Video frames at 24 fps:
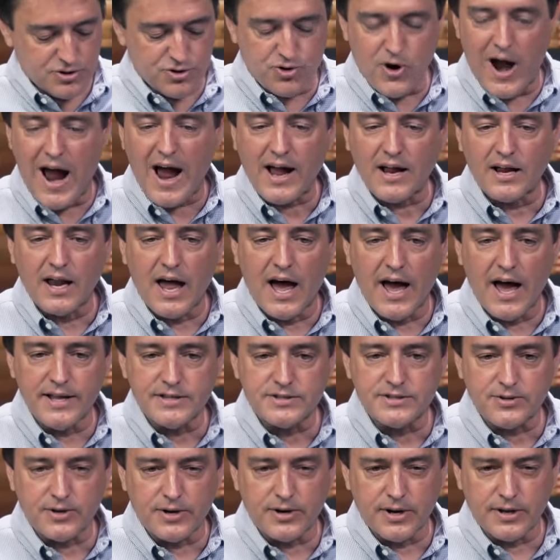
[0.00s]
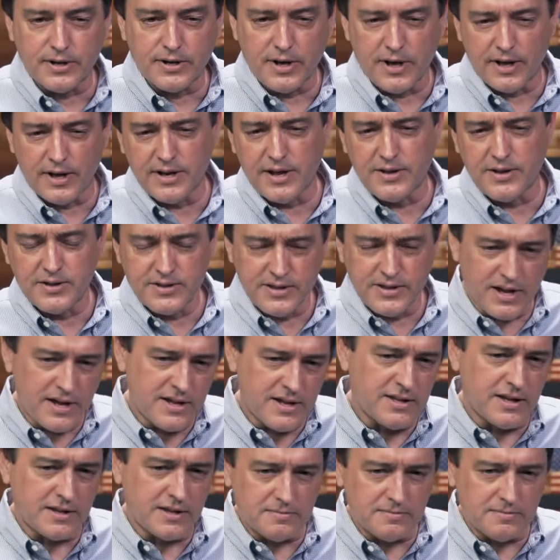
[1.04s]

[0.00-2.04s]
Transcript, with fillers: track lights, or a, another thing